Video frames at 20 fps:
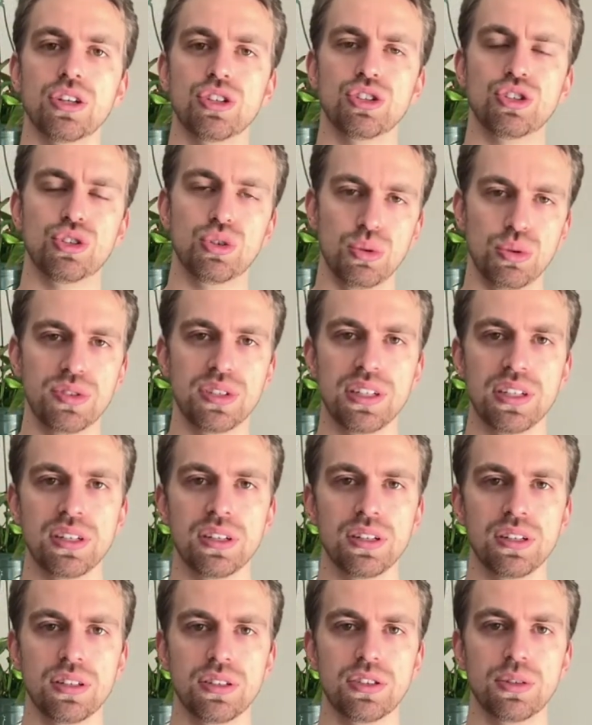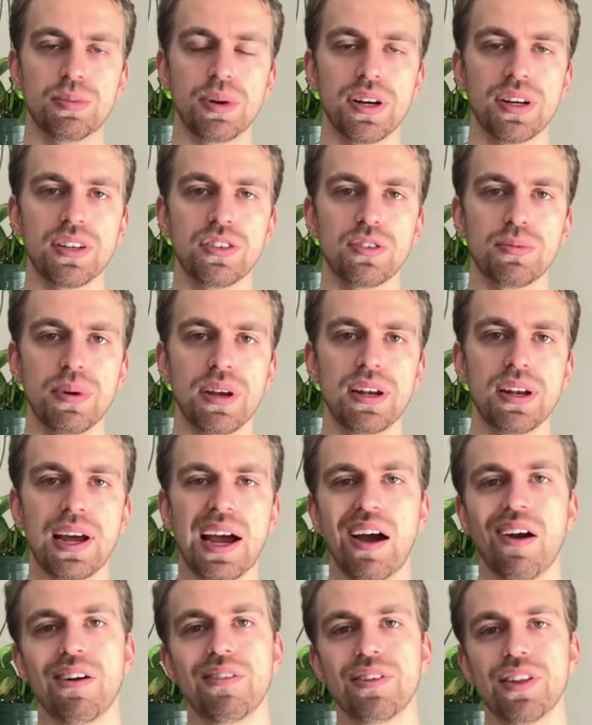choosing to participate,
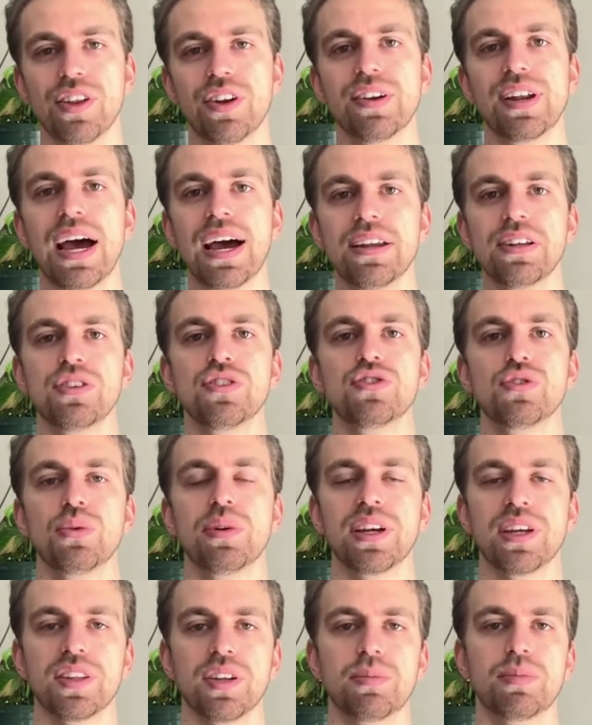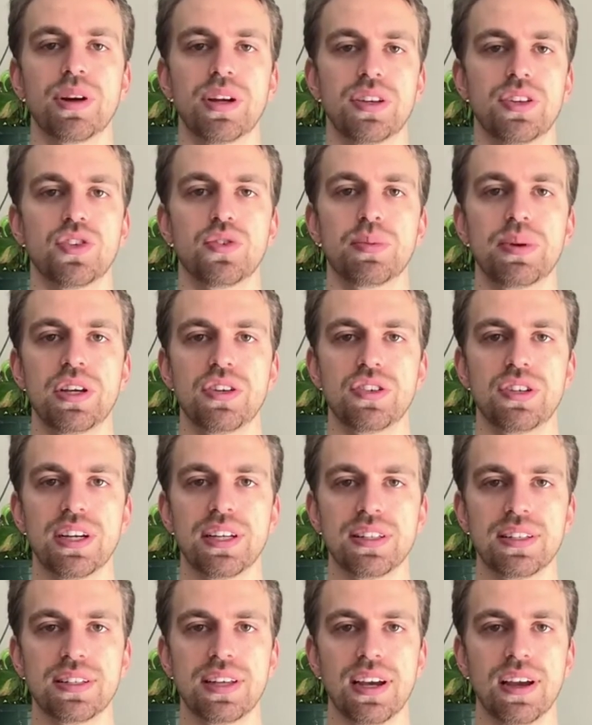however, they're not enjoying their participation
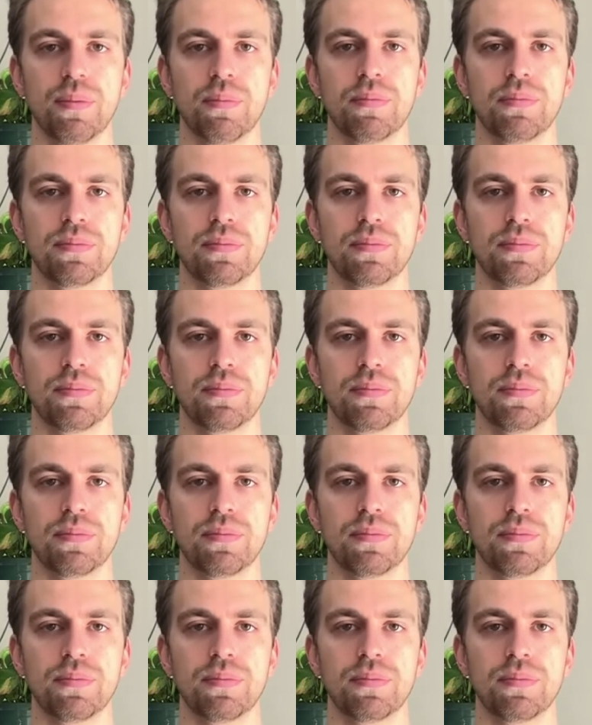at the time.